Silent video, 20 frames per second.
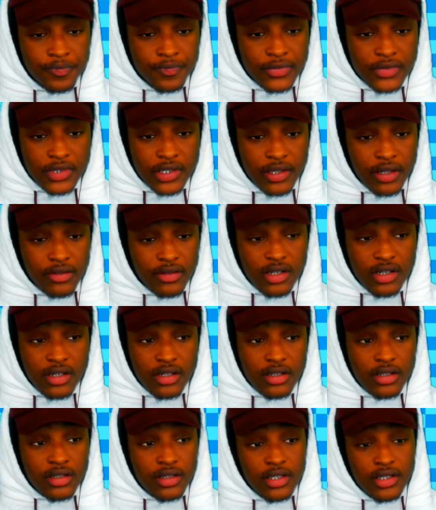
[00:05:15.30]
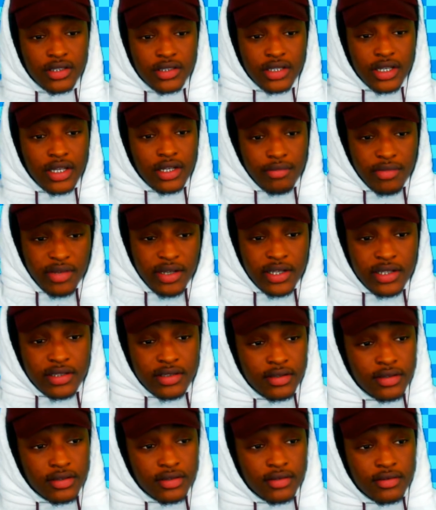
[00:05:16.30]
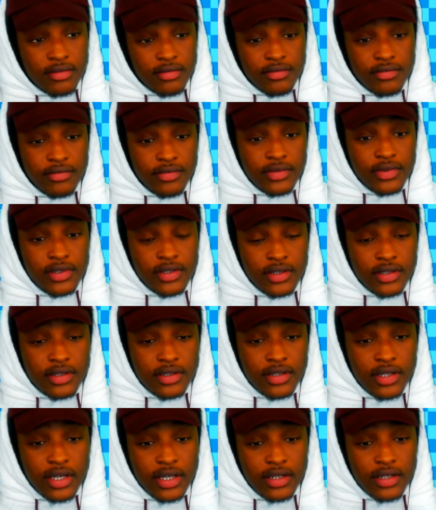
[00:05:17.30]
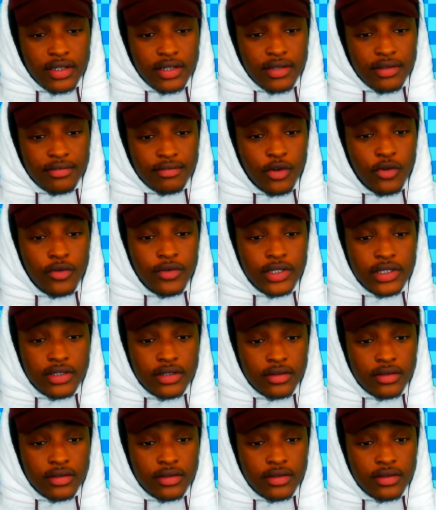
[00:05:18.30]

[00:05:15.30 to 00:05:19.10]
Never heard of these animes. These movies